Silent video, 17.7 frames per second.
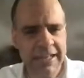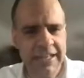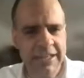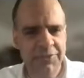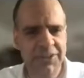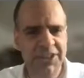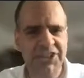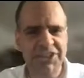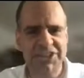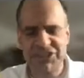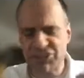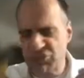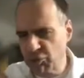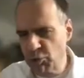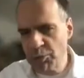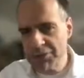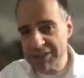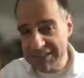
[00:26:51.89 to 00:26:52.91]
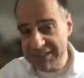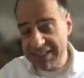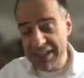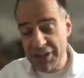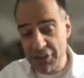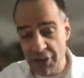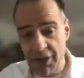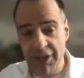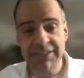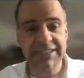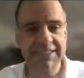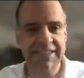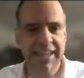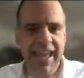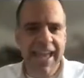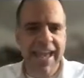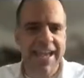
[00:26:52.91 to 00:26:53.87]
which is 2 CNOTs
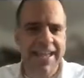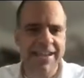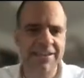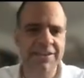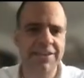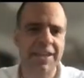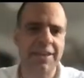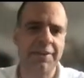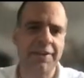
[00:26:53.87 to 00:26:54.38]
and